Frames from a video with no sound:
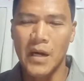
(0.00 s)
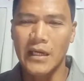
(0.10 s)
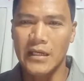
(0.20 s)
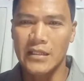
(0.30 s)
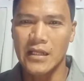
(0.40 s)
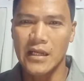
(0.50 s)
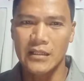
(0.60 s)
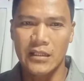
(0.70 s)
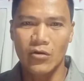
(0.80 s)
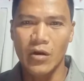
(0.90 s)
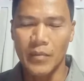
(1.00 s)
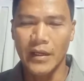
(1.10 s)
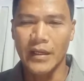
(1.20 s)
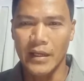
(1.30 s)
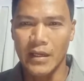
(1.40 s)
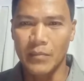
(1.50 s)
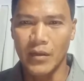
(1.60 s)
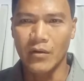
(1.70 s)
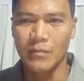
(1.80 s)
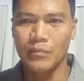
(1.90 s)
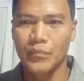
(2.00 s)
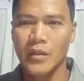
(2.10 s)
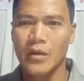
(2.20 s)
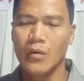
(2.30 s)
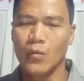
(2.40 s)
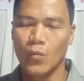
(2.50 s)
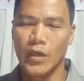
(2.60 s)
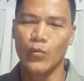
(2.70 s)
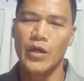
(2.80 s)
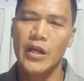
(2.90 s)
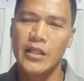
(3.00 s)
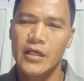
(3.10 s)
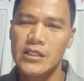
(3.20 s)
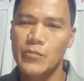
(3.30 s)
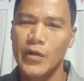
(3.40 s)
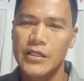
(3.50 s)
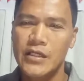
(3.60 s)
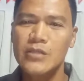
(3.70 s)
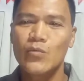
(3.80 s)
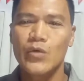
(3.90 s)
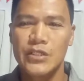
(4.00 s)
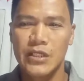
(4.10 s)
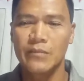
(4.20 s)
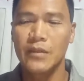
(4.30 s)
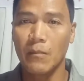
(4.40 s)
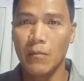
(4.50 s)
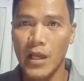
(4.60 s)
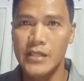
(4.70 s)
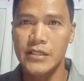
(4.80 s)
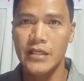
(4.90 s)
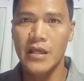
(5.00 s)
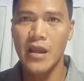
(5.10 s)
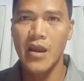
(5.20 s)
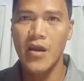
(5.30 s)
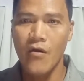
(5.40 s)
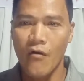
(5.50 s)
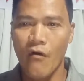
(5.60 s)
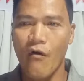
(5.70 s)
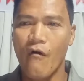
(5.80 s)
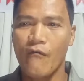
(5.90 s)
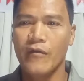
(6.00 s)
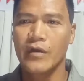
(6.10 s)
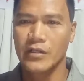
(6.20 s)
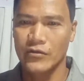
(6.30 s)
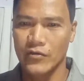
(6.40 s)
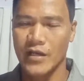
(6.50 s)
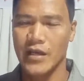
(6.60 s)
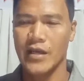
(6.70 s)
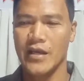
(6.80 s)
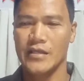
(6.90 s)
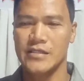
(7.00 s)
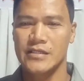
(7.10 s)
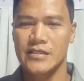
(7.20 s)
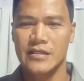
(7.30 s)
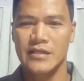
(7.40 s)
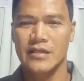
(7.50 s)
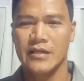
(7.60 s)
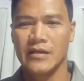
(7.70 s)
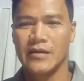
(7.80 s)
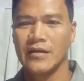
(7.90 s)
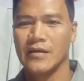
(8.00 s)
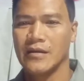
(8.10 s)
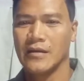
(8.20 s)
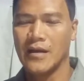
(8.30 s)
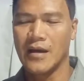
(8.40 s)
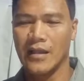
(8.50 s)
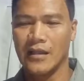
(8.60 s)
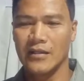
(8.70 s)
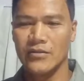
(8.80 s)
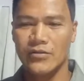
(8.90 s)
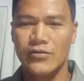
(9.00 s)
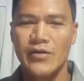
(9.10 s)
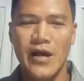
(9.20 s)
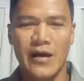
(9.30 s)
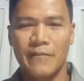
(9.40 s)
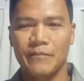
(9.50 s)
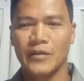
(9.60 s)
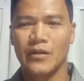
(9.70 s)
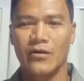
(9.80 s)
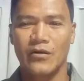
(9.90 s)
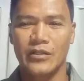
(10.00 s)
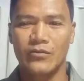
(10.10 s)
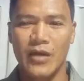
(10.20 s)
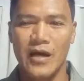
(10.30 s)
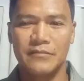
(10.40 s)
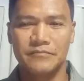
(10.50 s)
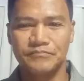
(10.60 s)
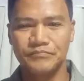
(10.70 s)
makikita natin yung kapangyarihan ng Panginoon. When we are in God's presence, we receive the blessing of praise. Hallelujah! Glory to God!